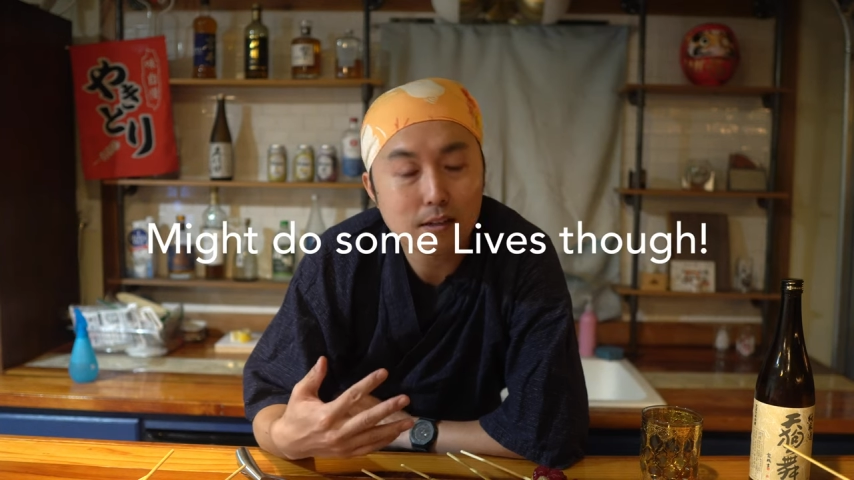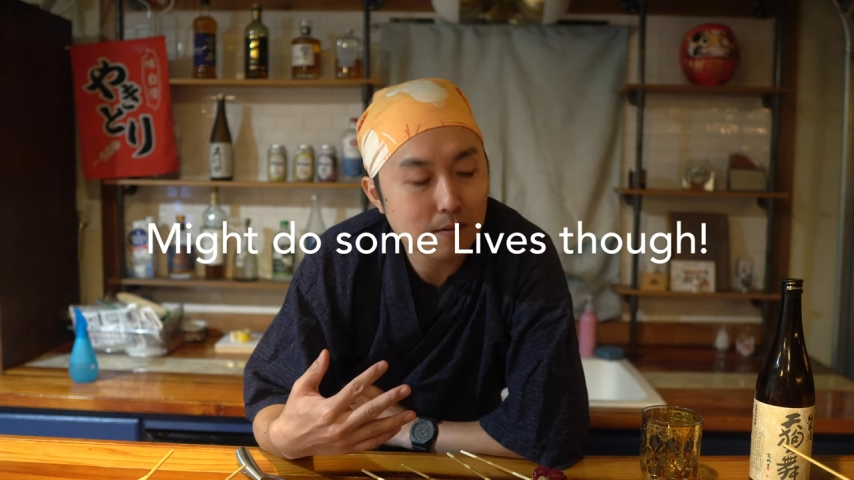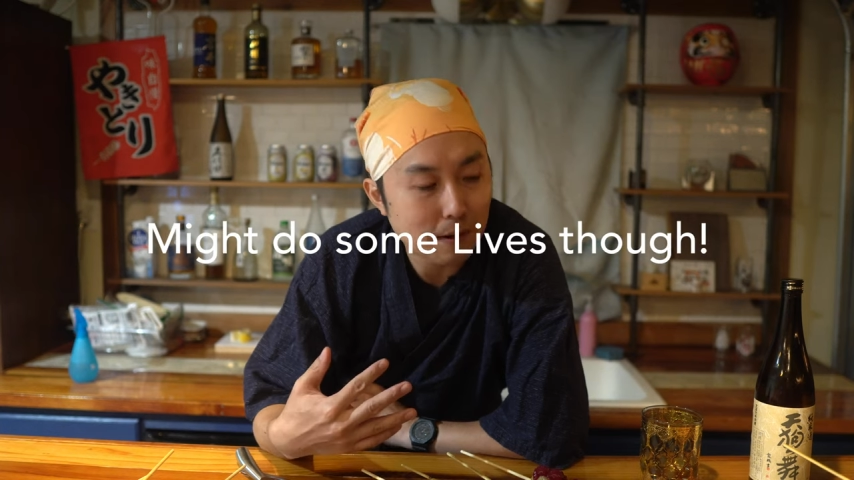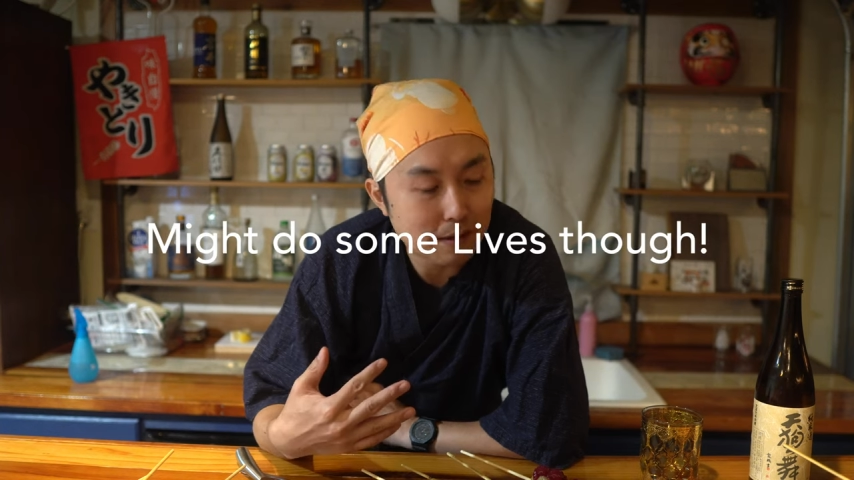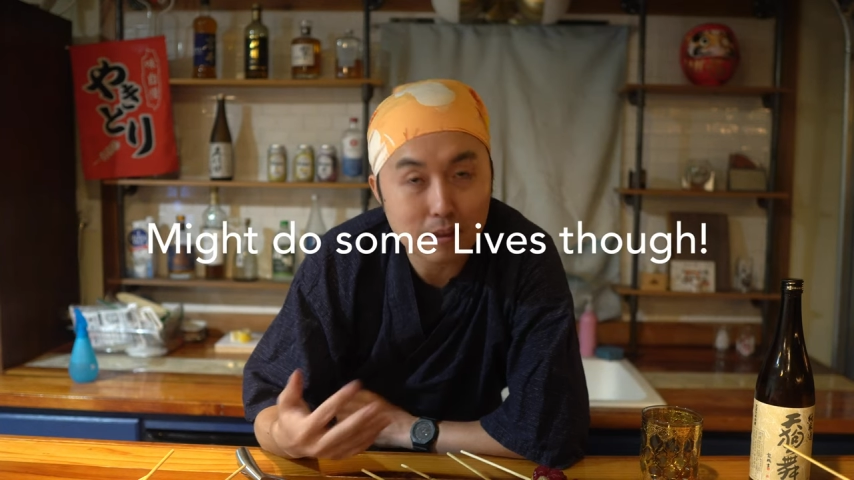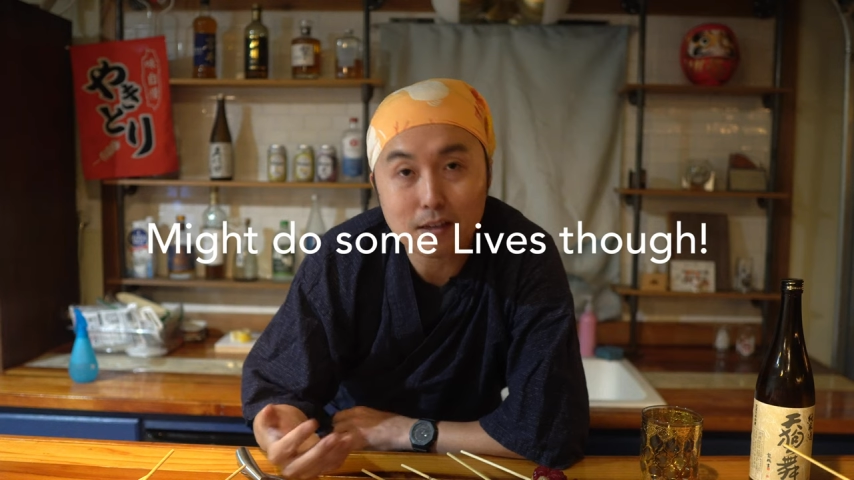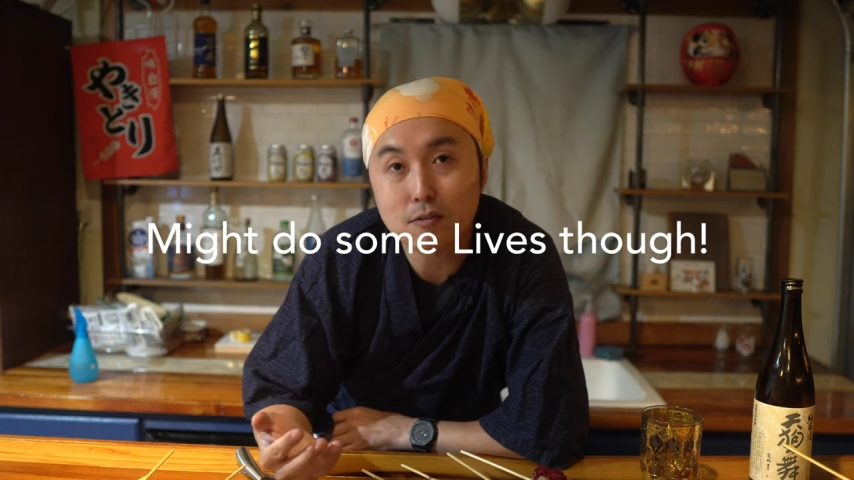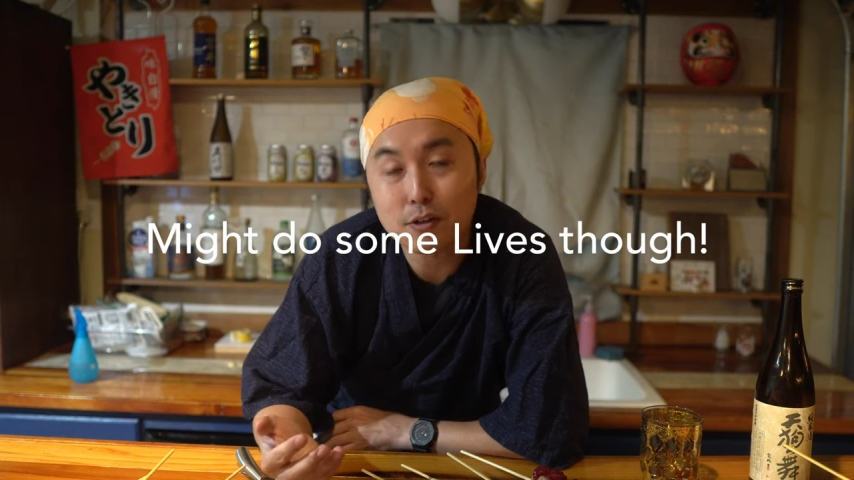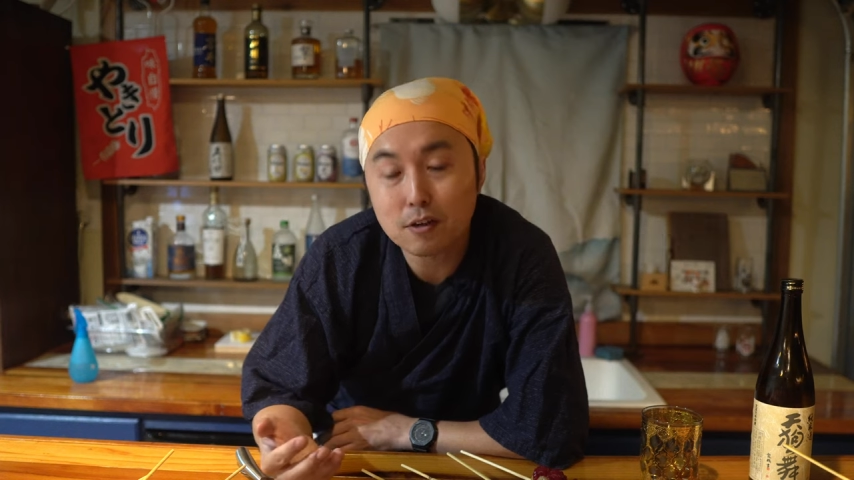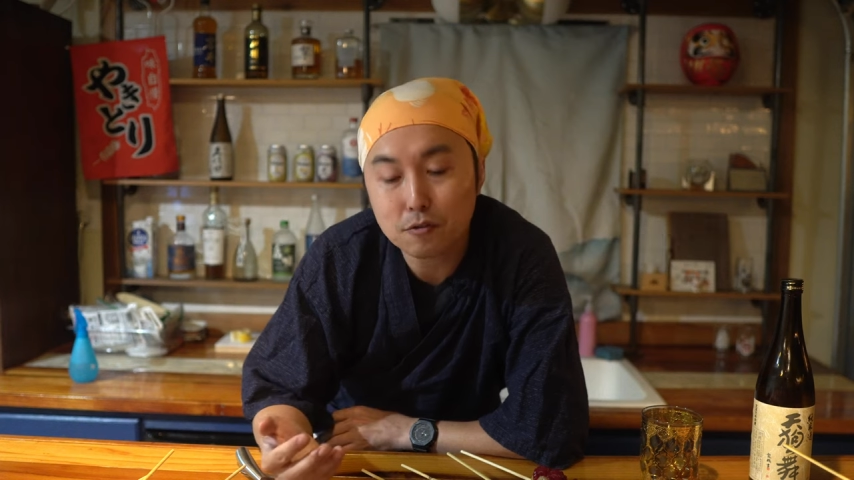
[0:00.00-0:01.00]
my thank you
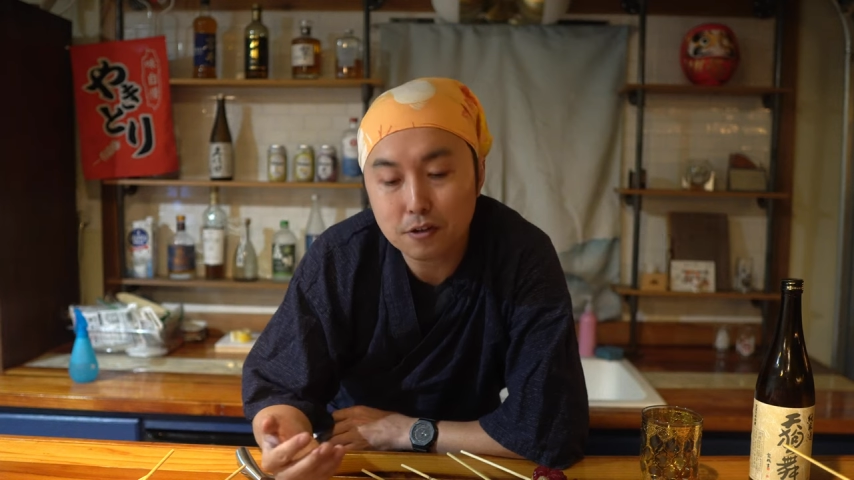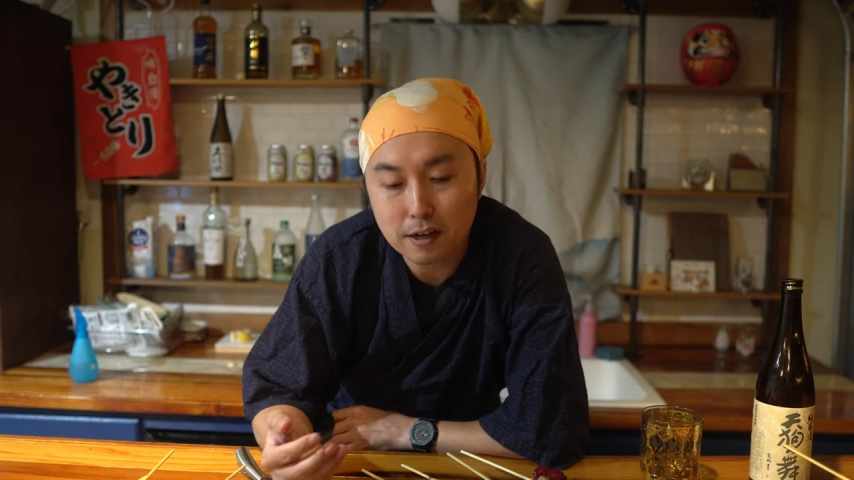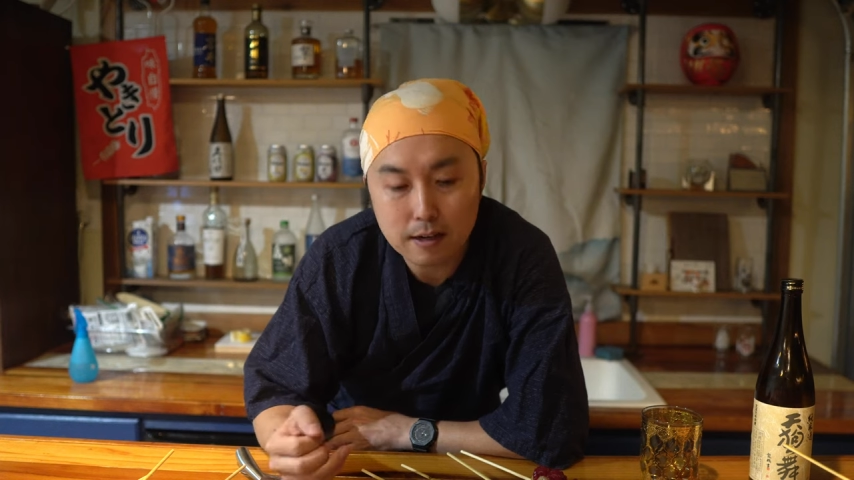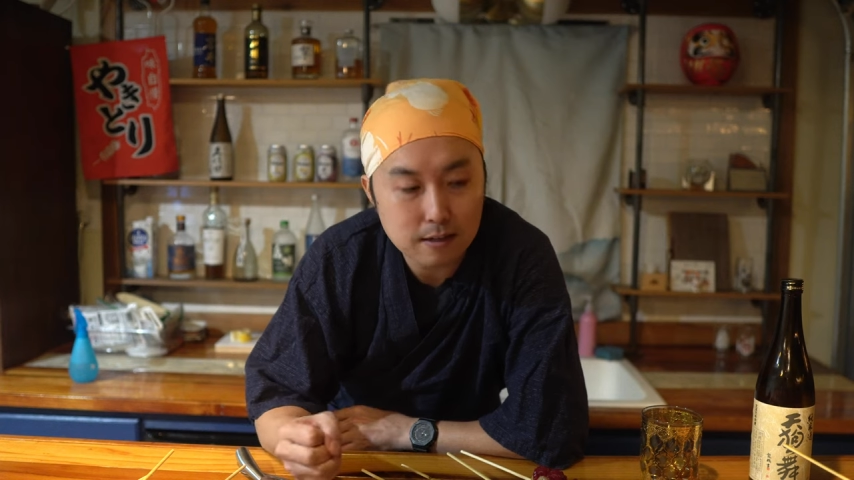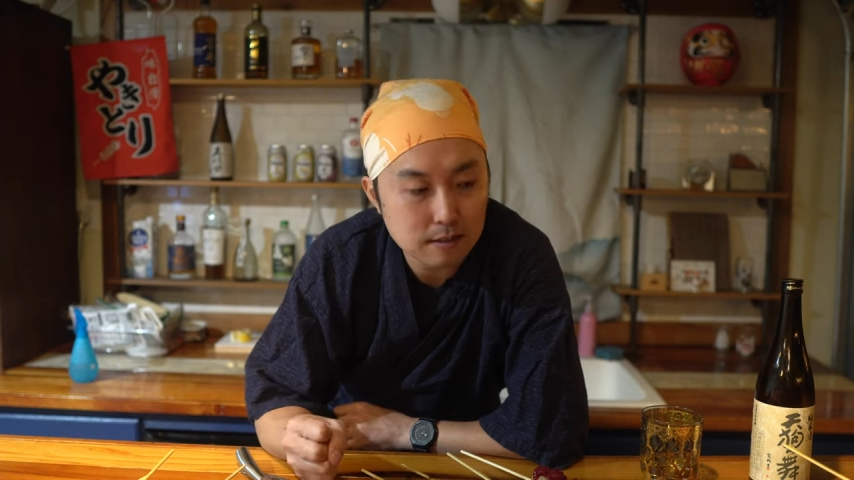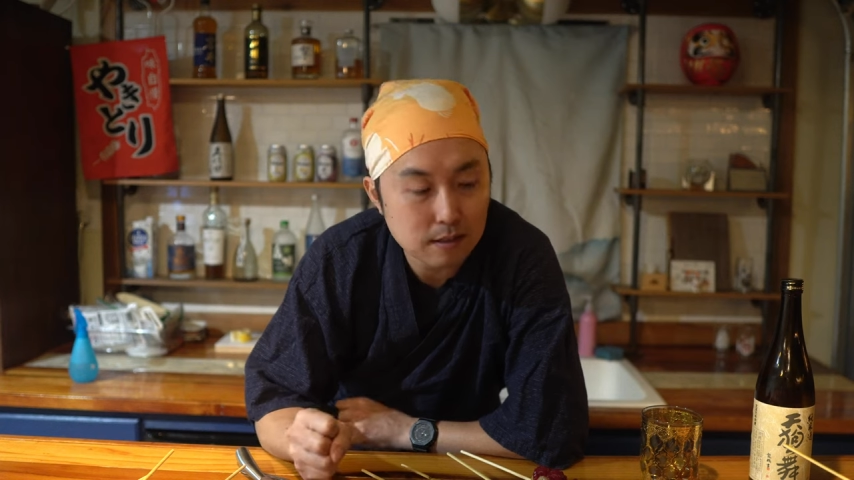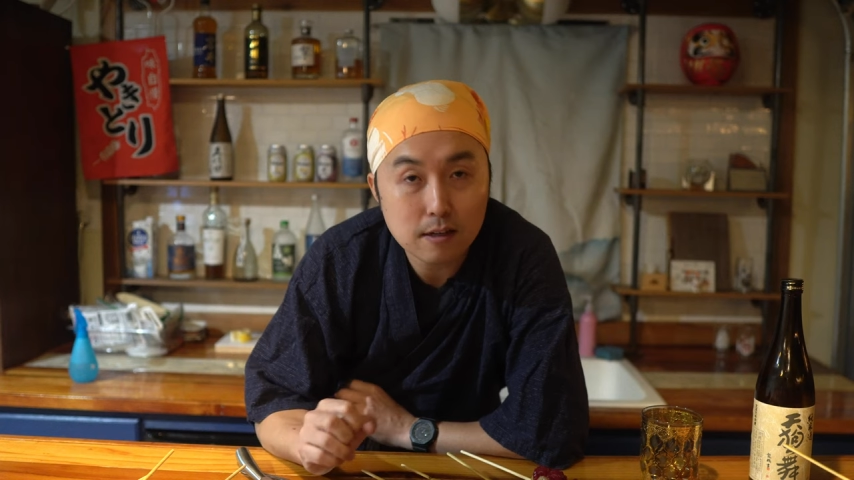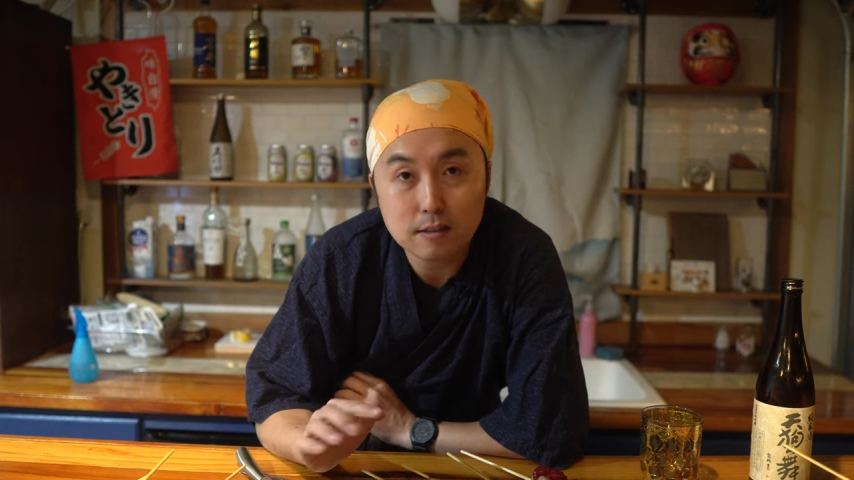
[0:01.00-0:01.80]
video for you guys.